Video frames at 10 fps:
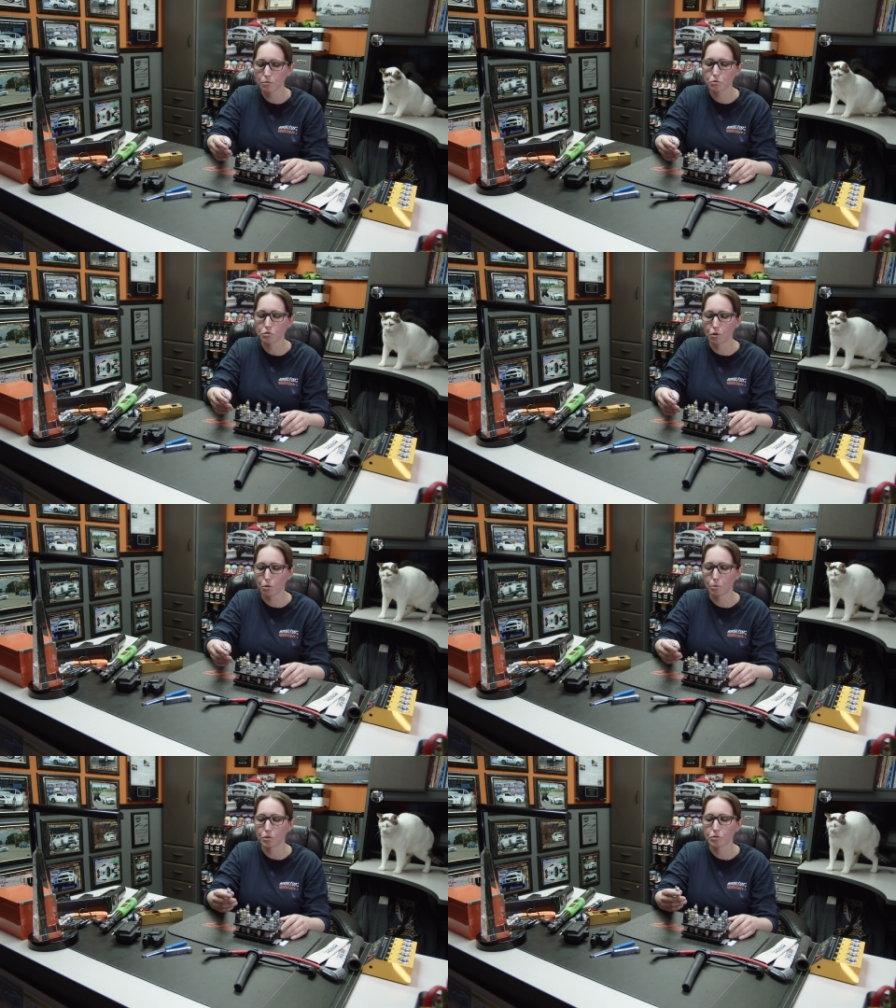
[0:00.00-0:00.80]

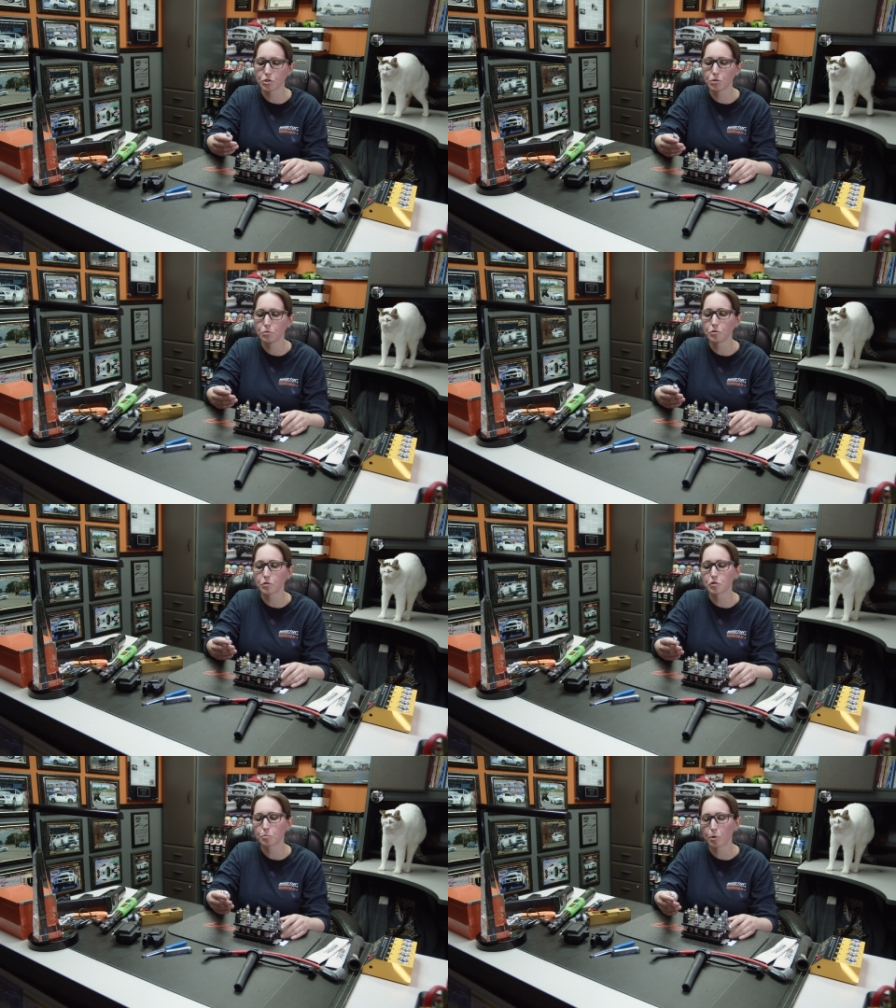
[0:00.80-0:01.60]
So when you're choosing
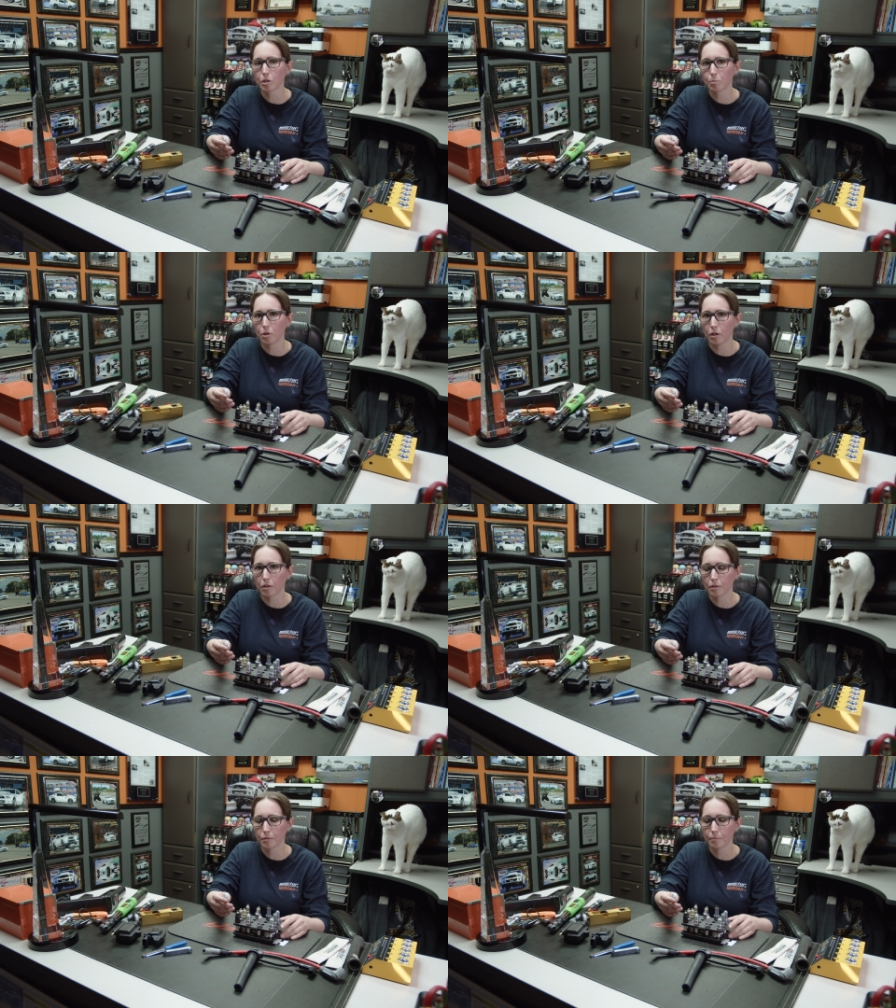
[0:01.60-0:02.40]
a spark
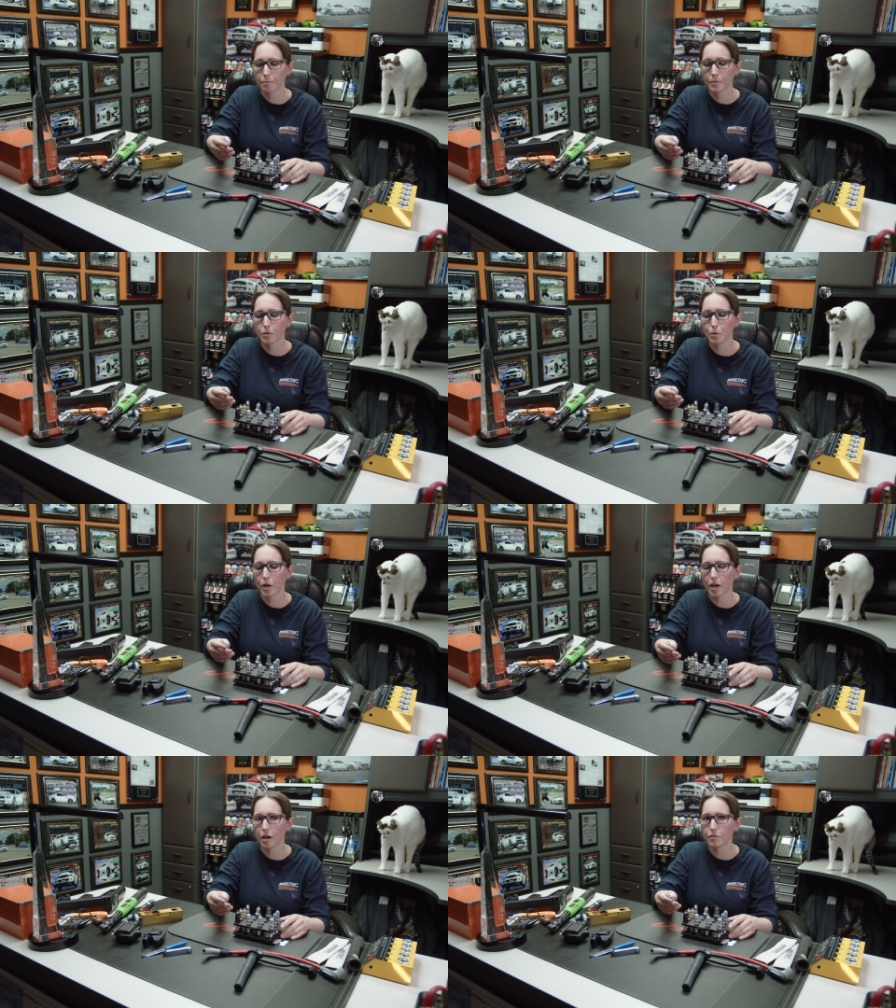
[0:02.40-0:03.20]
plug, you
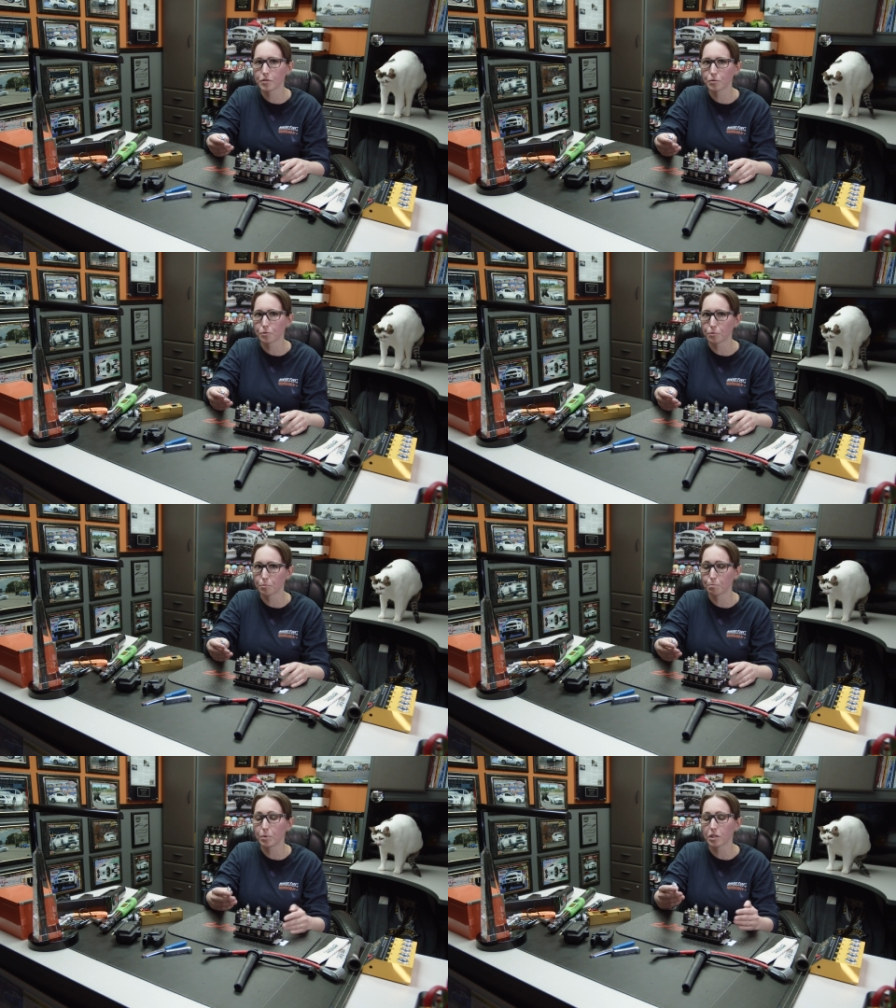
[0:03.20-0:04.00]
have to,
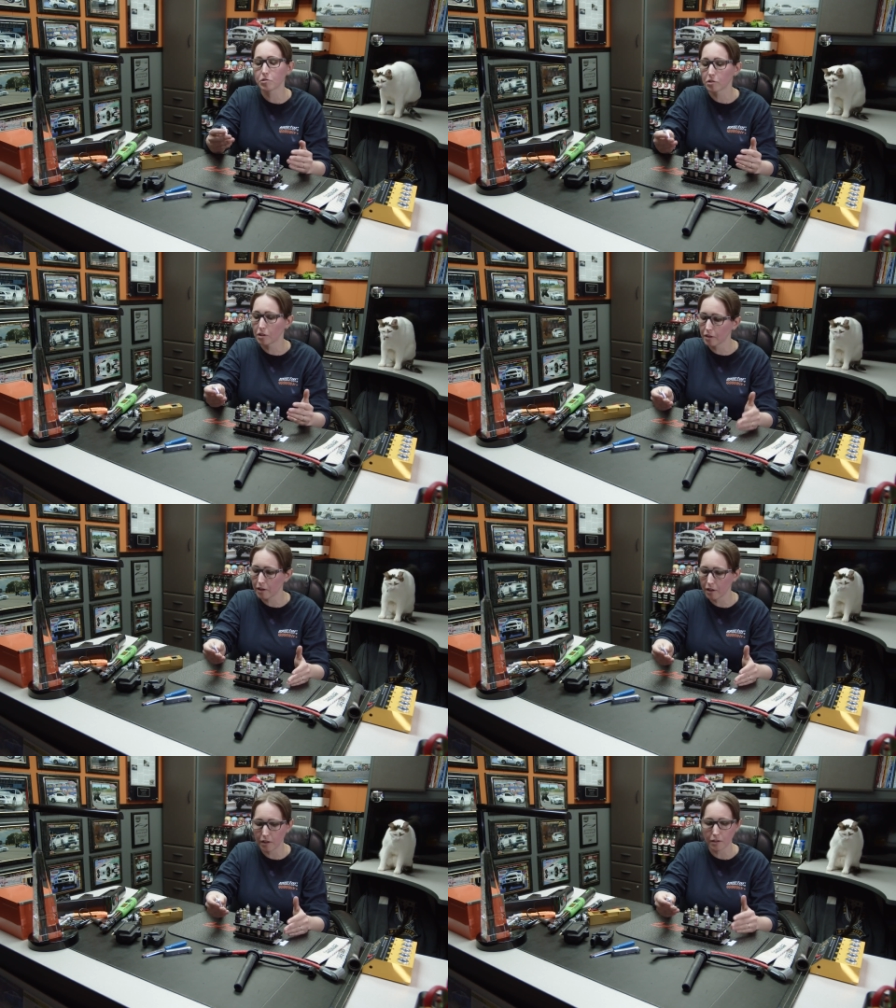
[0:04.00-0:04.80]
based on the
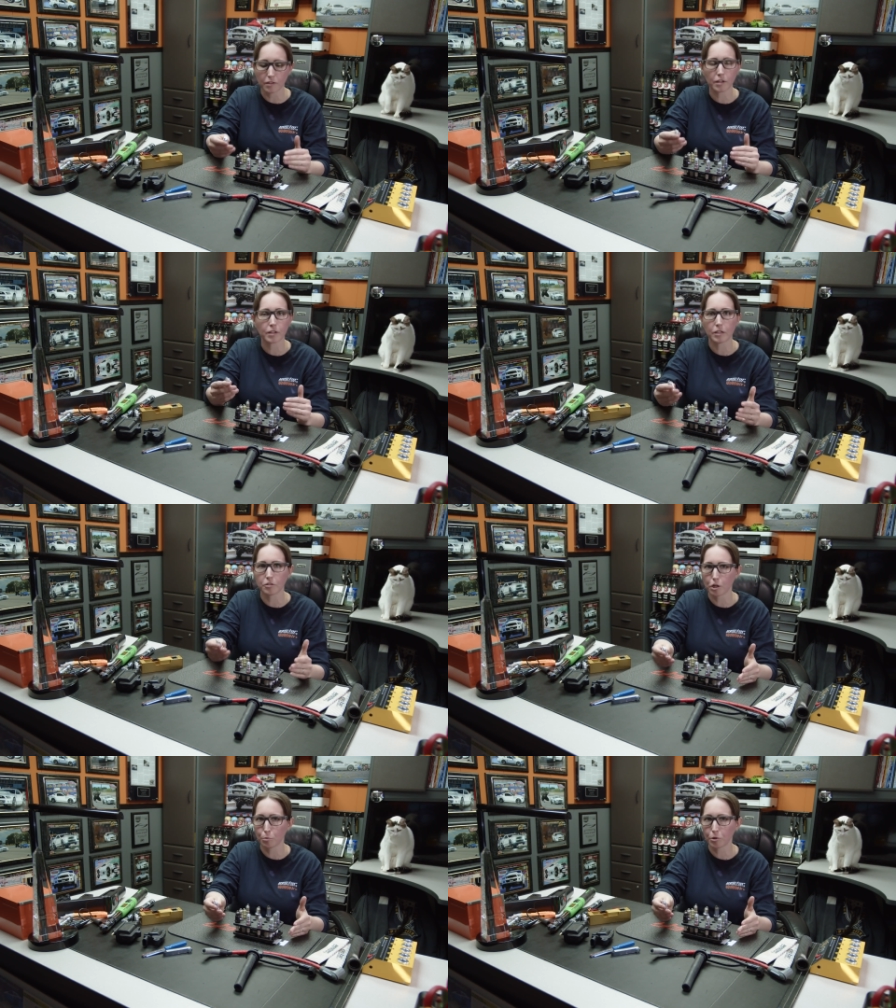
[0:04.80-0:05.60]
head and again
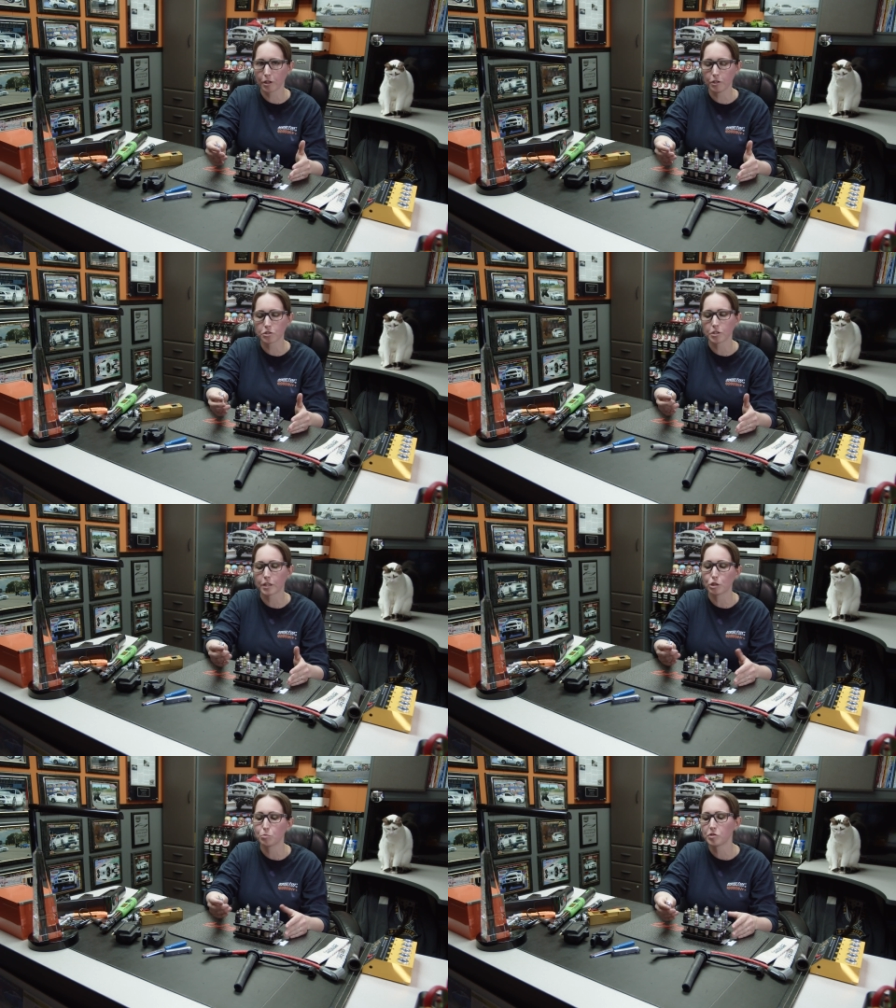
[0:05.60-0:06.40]
your application,
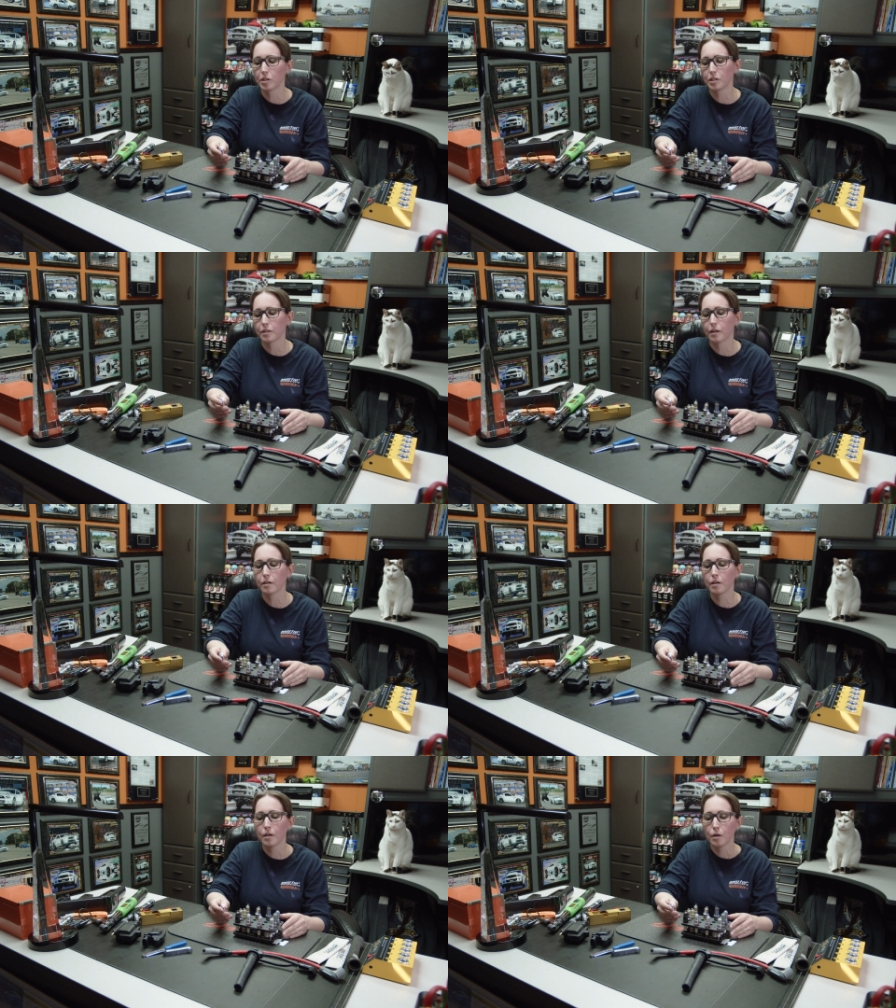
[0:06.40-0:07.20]
I keep saying that,